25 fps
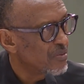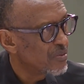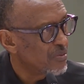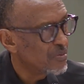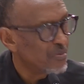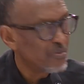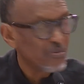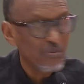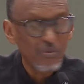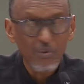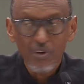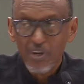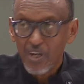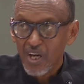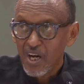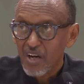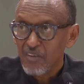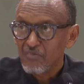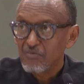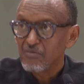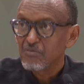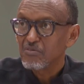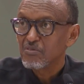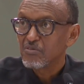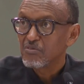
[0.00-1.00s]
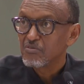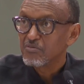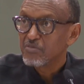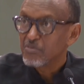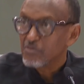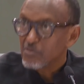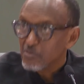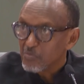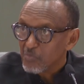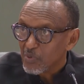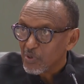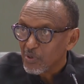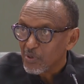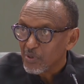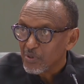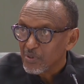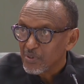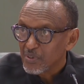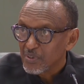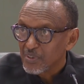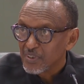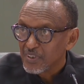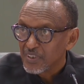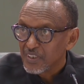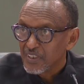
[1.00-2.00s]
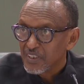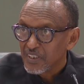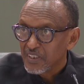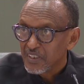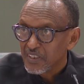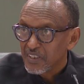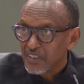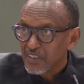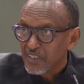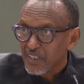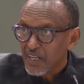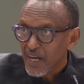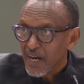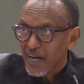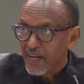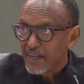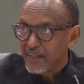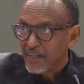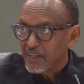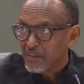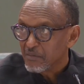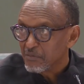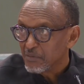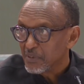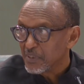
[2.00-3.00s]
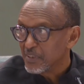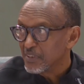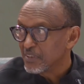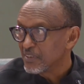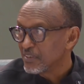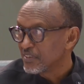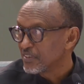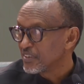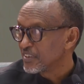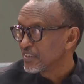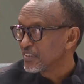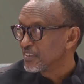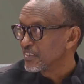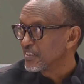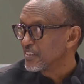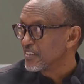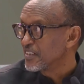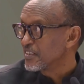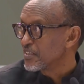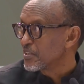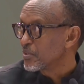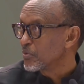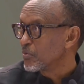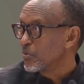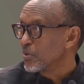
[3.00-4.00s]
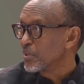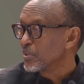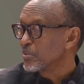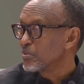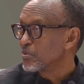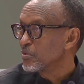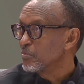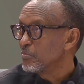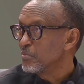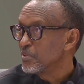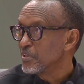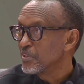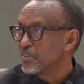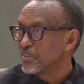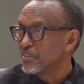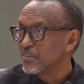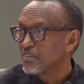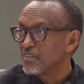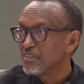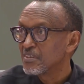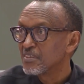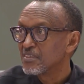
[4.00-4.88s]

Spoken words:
who love football. And I mean, it's going to be